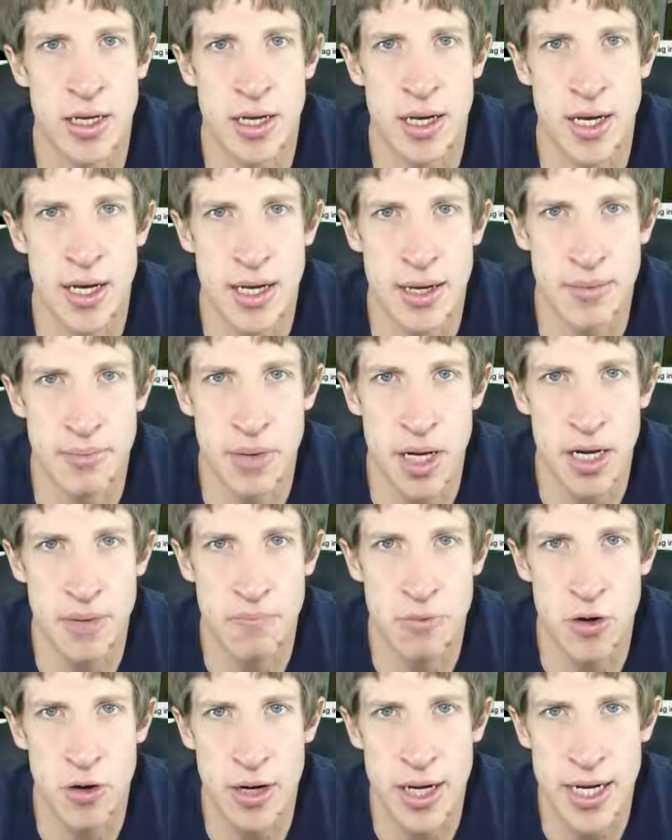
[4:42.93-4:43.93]
um,
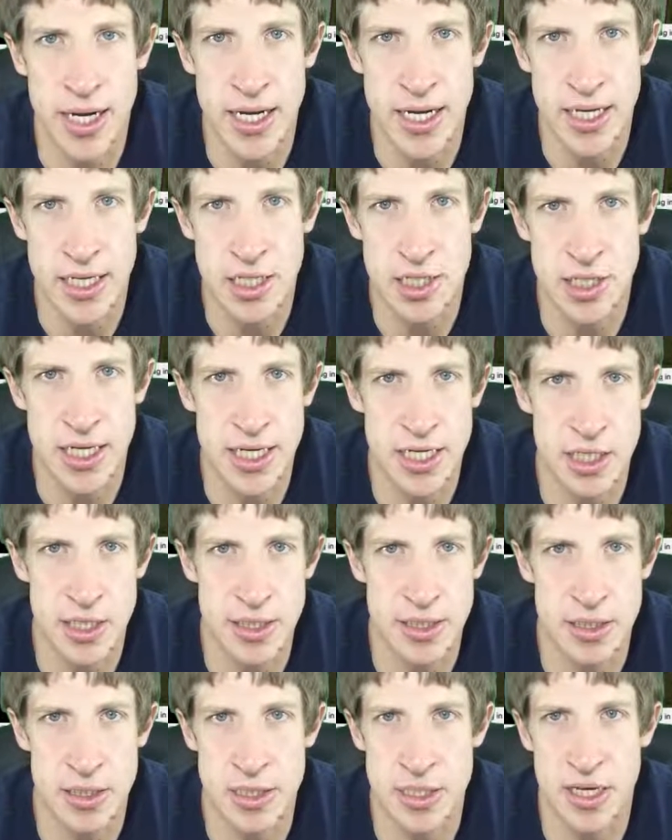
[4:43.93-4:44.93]
upgrade,
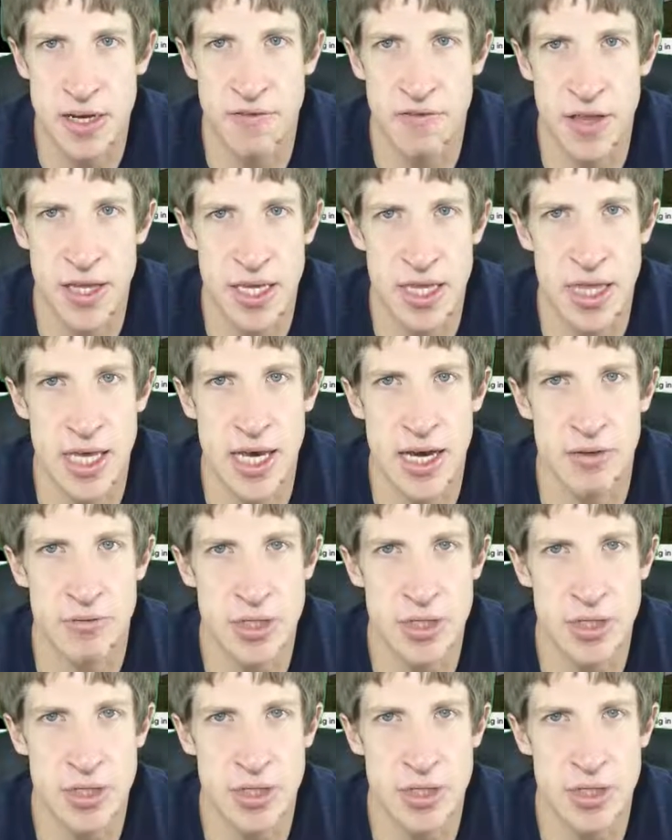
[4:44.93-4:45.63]
extensions, stuff like that,